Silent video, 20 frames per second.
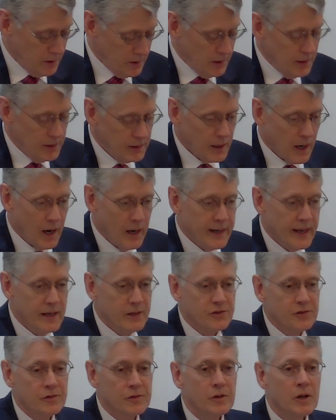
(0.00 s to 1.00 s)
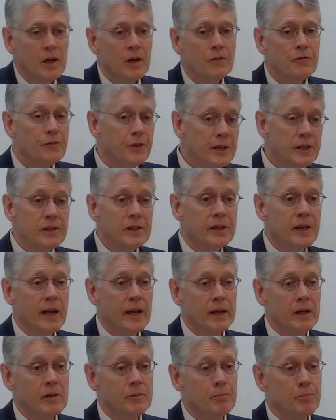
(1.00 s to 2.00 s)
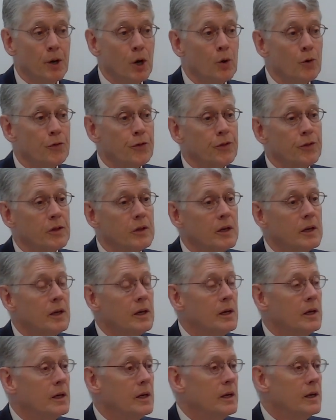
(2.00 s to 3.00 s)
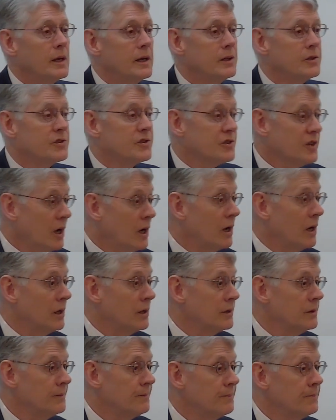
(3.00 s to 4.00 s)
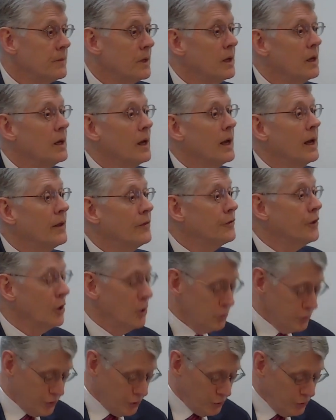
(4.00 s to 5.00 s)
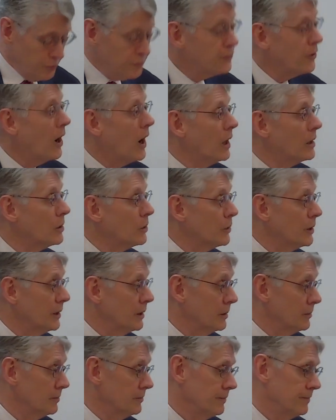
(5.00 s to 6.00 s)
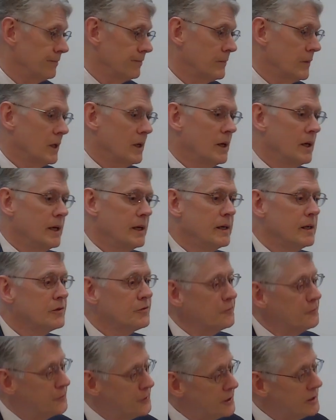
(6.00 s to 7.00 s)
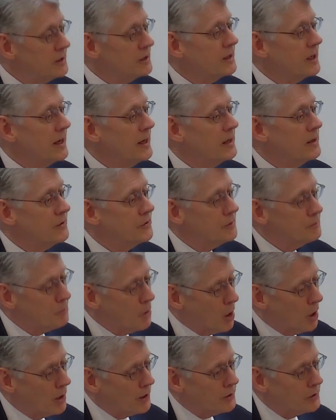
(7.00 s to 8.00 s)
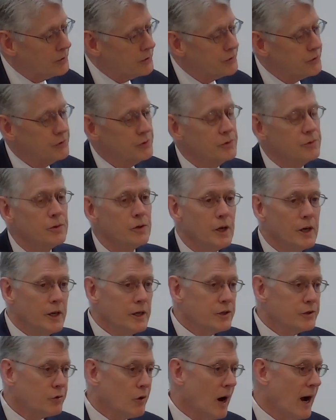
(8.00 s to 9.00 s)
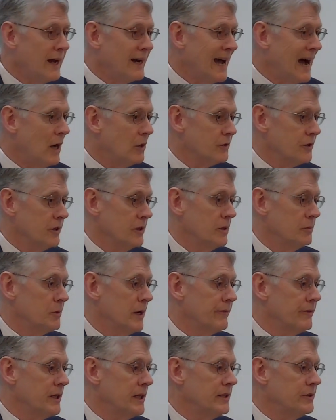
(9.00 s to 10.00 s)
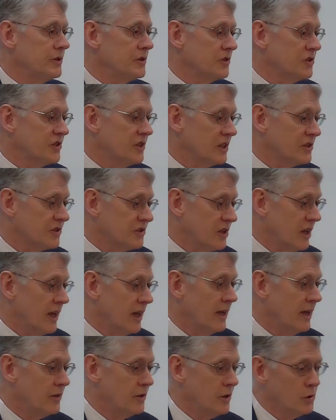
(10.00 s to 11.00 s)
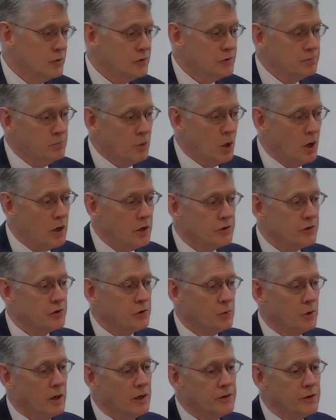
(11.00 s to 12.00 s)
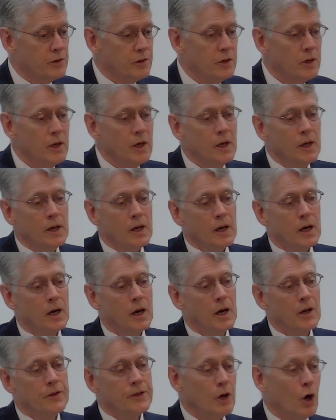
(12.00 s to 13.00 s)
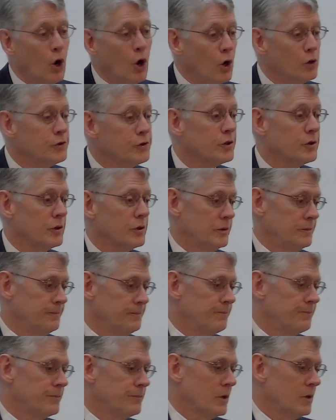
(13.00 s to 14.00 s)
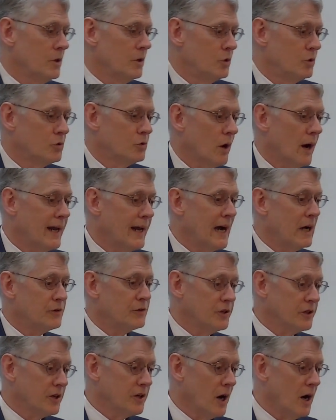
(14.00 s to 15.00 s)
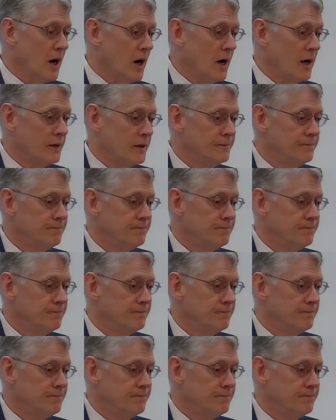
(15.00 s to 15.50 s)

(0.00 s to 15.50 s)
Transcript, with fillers: God has vindicated both his son and those who follow him. He has vindicated the martyrs who cried out to him, Revelation 6:10, those martyrs who were under uh, the altar, who cried out to God